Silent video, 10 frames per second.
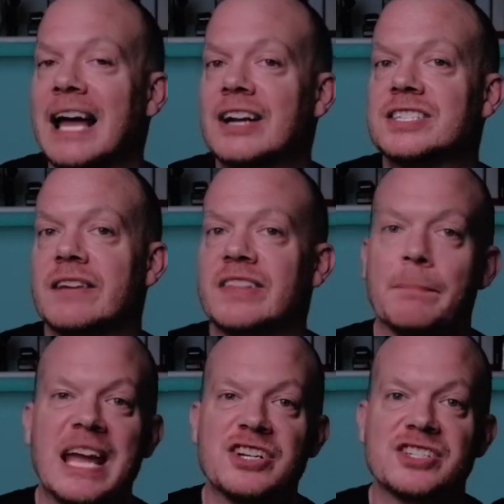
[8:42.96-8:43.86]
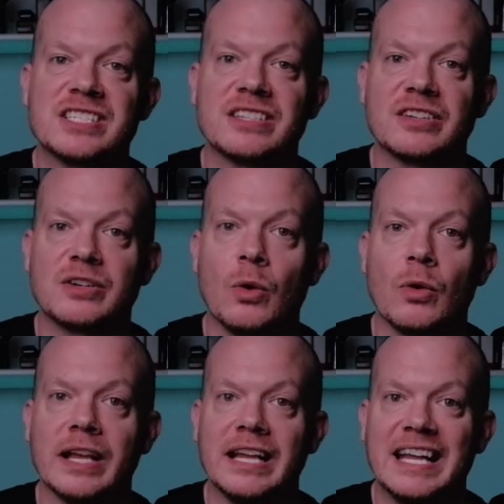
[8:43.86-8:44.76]
7th and major 6th of the
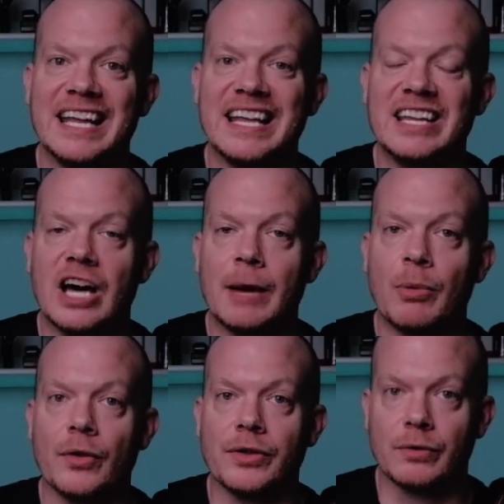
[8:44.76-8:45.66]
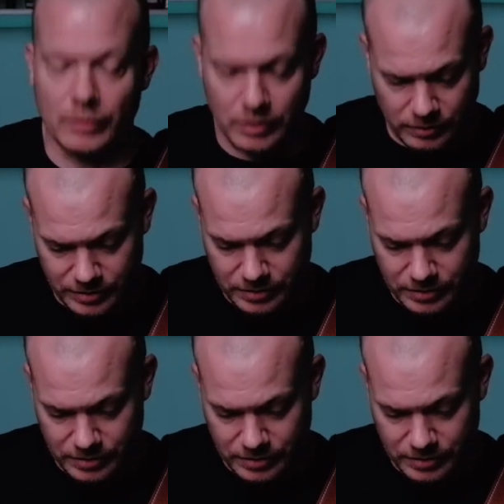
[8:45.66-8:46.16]
chord and end up on the root.